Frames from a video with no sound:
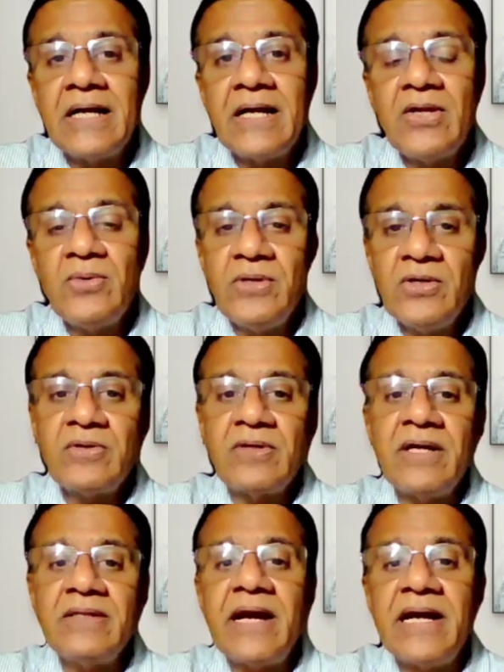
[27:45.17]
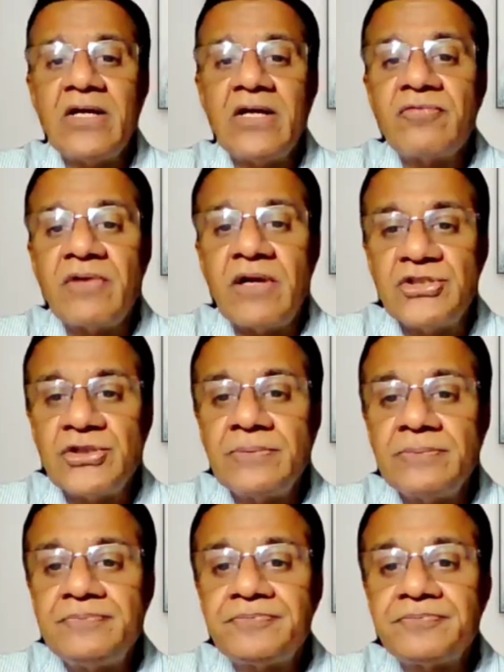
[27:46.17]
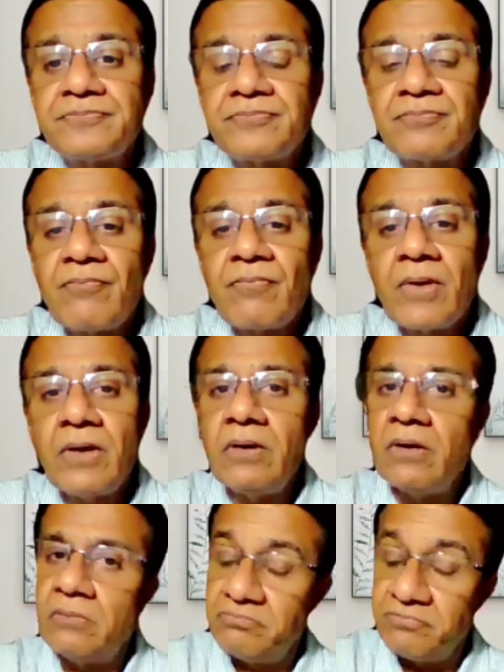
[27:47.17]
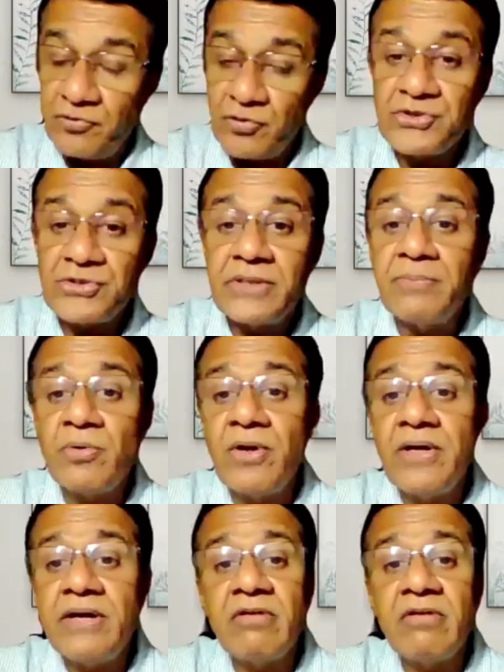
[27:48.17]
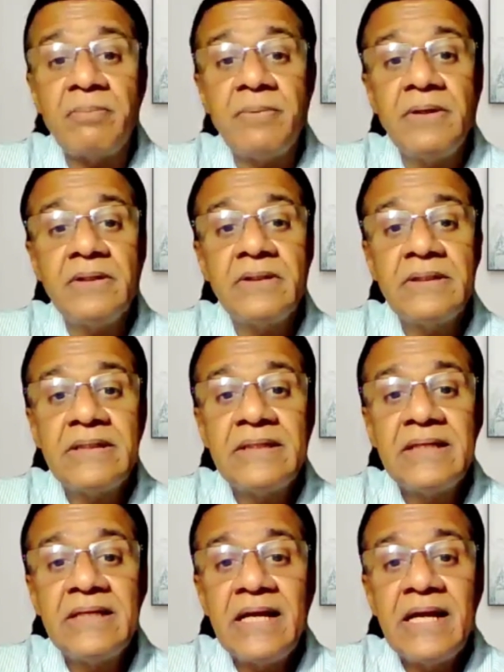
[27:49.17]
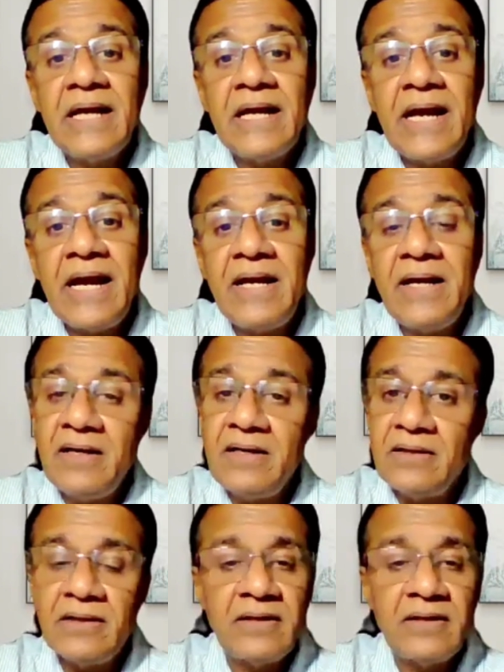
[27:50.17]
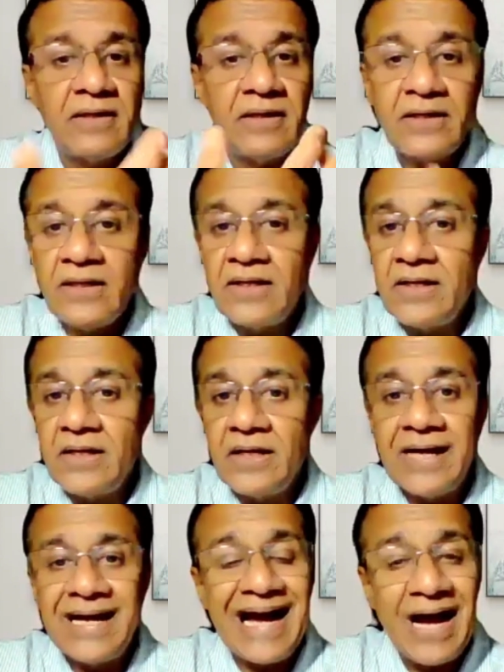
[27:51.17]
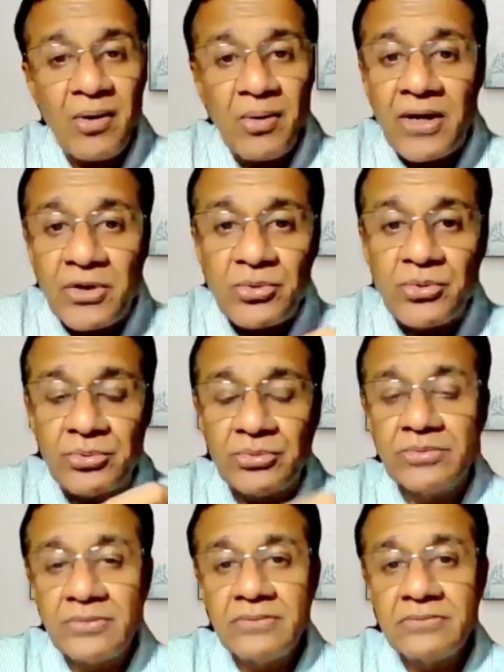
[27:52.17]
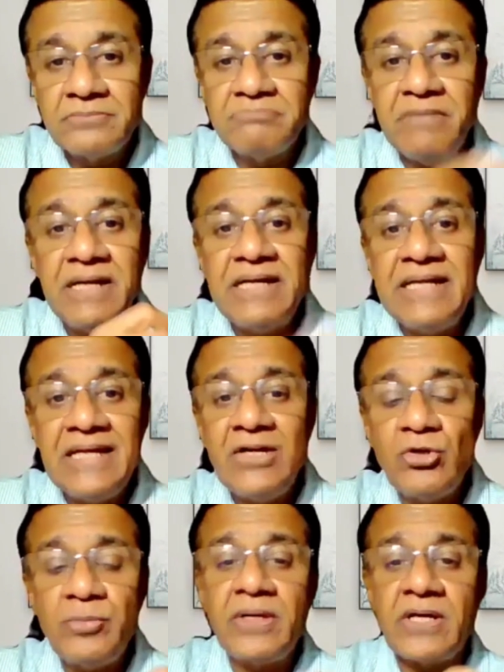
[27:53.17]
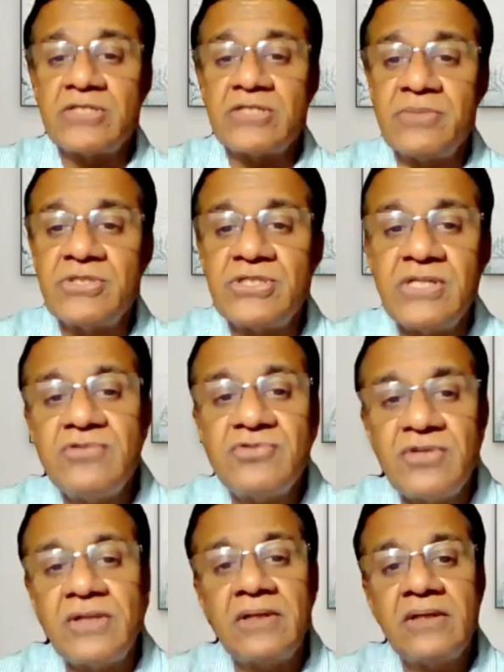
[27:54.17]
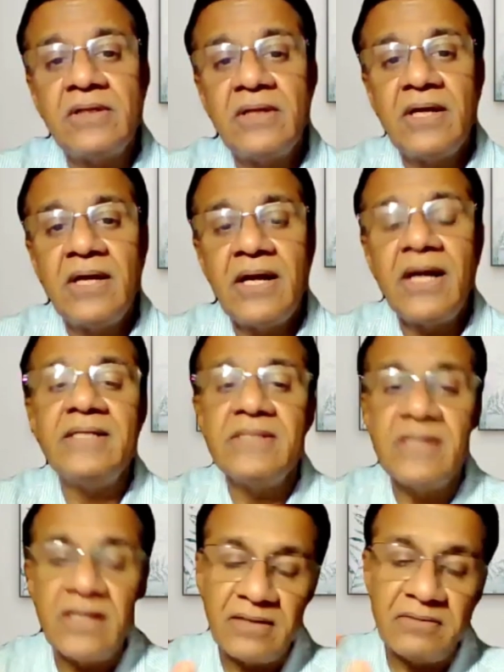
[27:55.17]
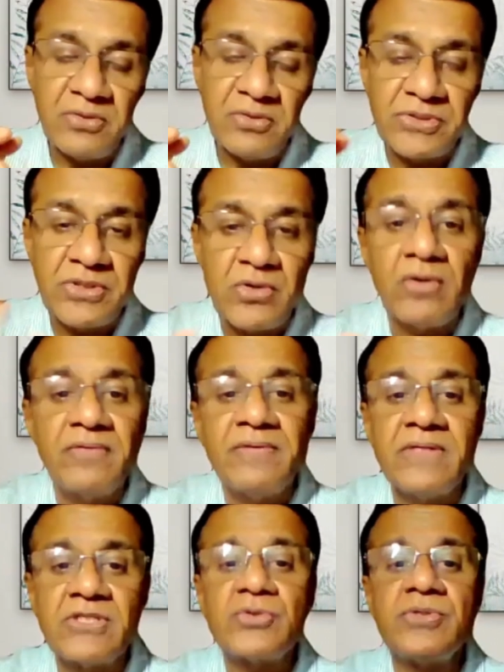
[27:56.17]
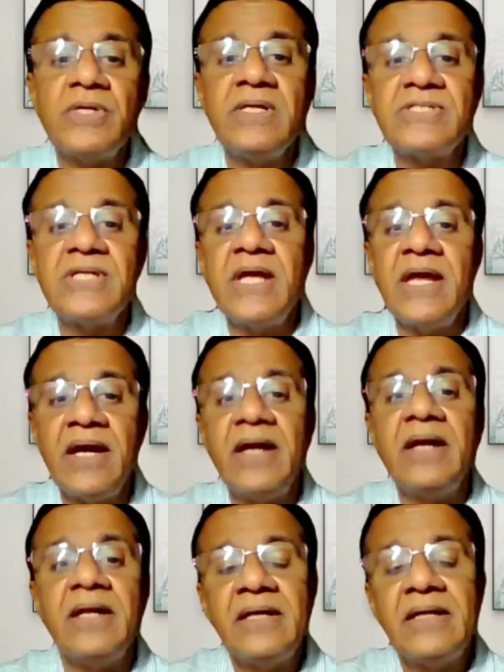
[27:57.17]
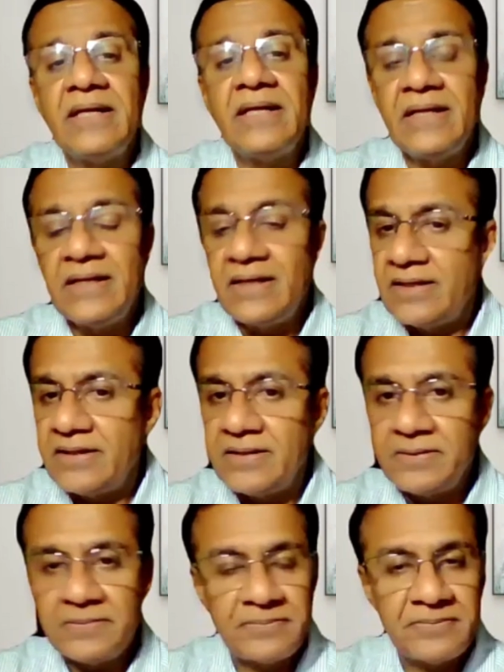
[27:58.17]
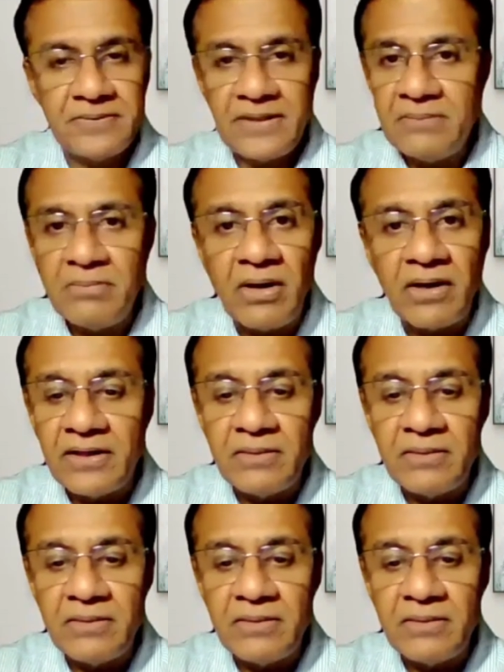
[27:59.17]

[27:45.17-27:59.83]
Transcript: you need to create the right kind of culture, foster employee development, and how are you maintaining to be customer centric and using all of this to really stay ahead uh, in the